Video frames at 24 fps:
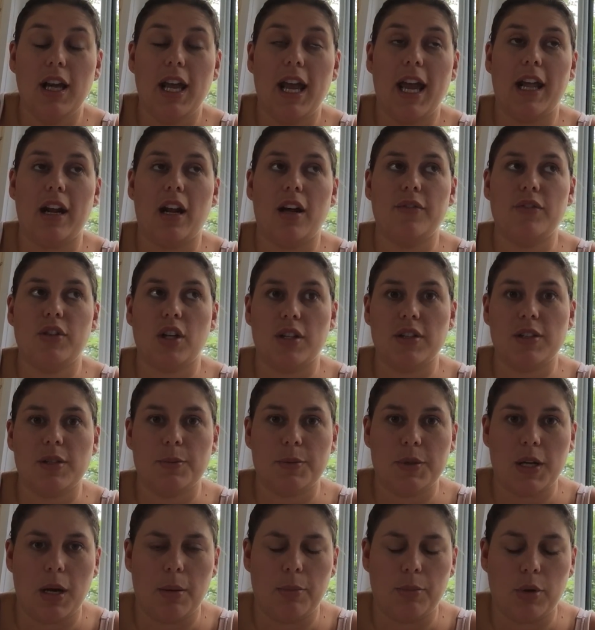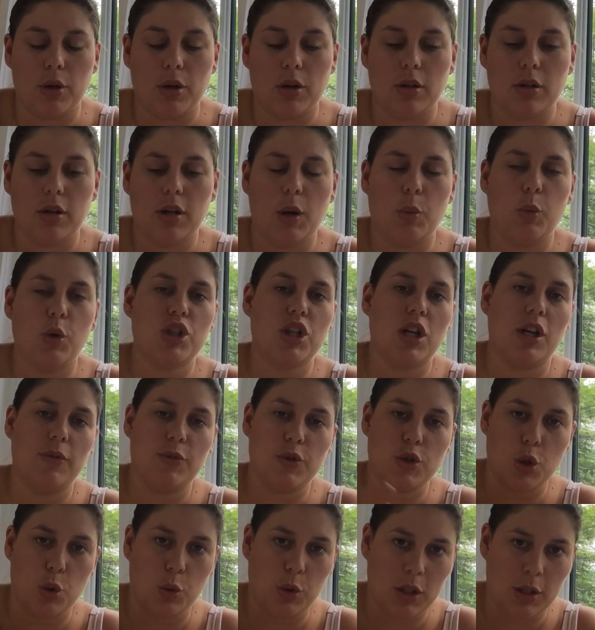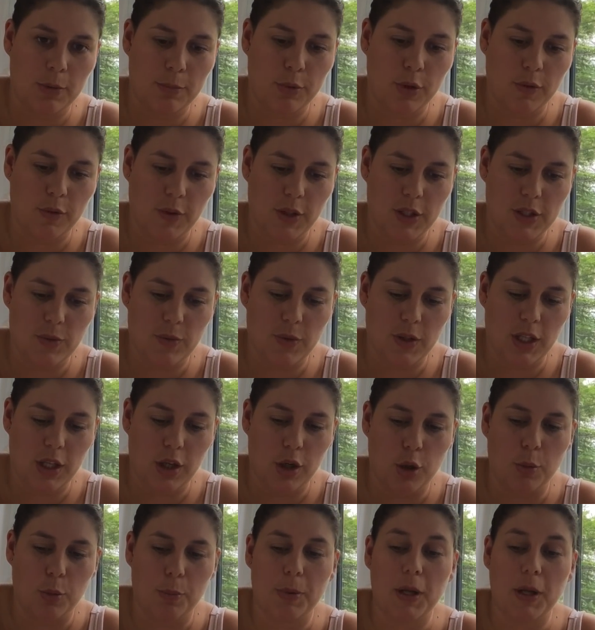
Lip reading: and I've done September, which I've showed in a previous video,